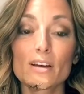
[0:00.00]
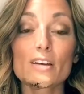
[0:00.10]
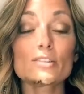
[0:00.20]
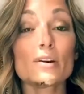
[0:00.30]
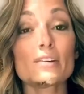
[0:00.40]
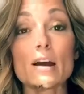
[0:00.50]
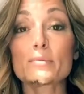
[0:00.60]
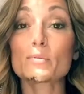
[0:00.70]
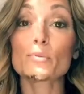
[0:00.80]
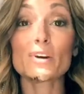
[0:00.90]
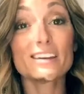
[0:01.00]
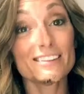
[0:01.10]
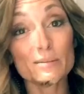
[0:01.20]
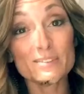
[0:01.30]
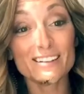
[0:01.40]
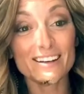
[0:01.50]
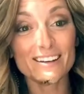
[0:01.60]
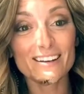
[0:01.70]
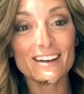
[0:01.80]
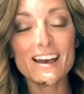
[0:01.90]
So I grabbed some red
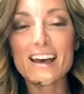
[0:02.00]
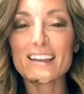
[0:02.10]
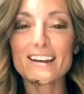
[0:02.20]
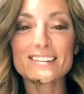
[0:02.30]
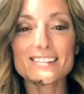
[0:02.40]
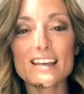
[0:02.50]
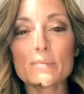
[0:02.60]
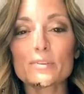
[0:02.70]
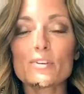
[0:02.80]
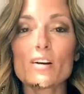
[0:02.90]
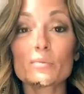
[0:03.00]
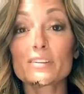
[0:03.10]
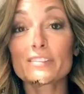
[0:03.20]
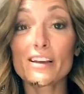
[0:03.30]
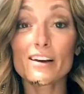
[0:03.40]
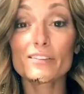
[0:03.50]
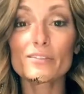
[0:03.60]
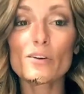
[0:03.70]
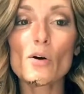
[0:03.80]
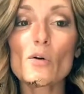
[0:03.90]
lipstick and I slapped it on with
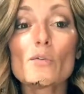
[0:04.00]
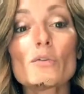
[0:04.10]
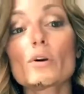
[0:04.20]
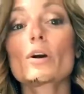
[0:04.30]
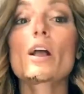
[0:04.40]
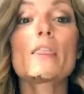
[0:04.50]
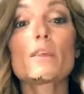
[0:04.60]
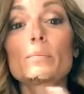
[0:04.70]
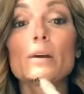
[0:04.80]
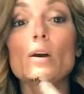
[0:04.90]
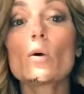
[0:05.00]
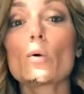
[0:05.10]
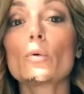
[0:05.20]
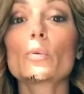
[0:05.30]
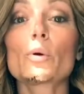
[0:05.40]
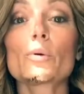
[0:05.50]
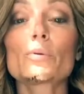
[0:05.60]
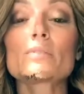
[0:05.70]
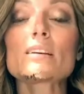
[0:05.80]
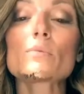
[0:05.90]
love over the big old
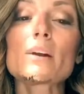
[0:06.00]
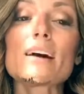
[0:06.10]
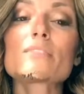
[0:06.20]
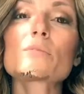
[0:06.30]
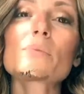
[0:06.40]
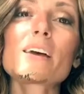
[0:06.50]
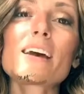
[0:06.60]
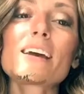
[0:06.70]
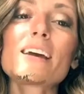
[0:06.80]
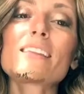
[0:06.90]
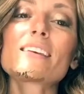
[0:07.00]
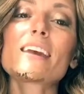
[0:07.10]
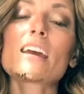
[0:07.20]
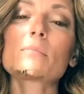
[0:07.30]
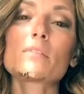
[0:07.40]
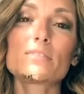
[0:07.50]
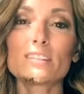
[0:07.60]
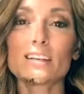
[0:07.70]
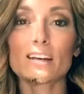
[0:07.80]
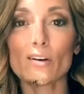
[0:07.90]
wound and went out to play the game of
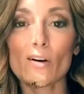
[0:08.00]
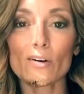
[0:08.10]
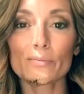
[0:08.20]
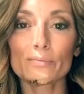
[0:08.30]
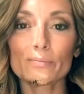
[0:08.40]
seeing it all.